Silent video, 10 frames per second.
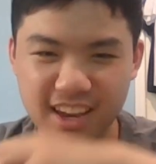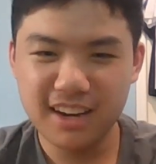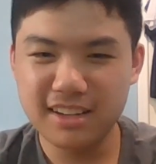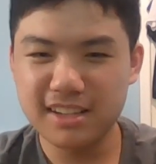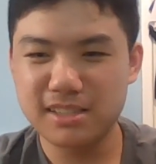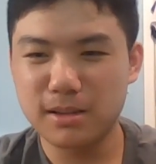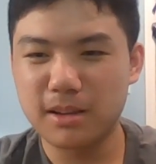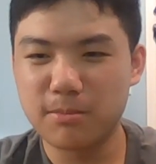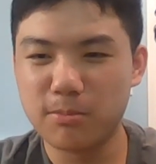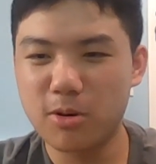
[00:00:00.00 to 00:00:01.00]
and is
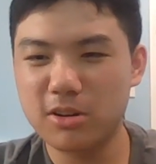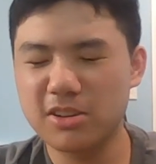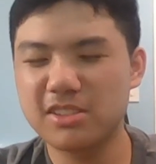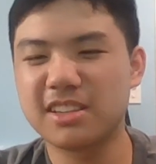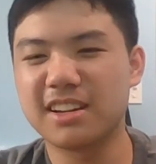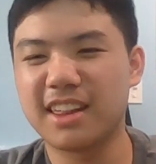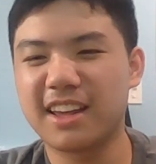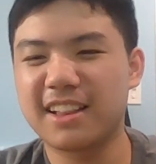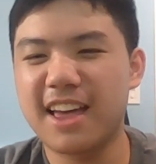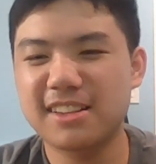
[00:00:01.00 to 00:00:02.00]
more used in
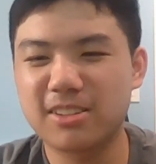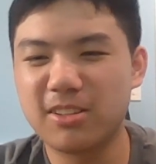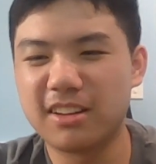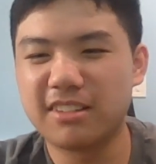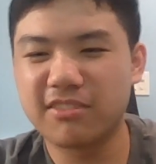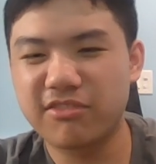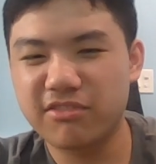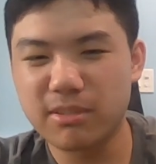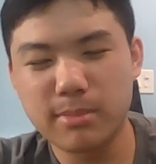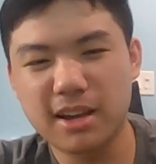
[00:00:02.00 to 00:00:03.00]
like classical and
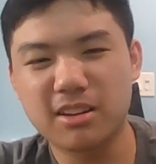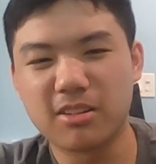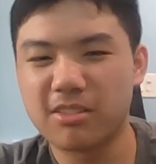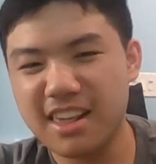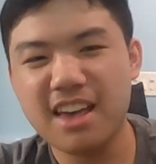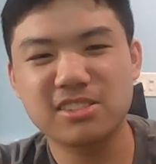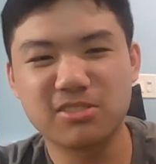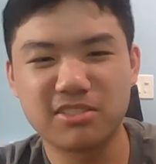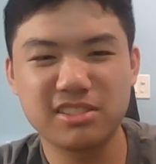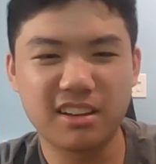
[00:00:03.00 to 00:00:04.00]
flamenco, that
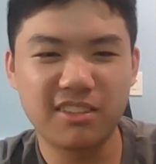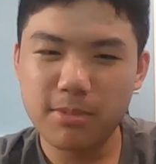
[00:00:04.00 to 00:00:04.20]
sort of stuff.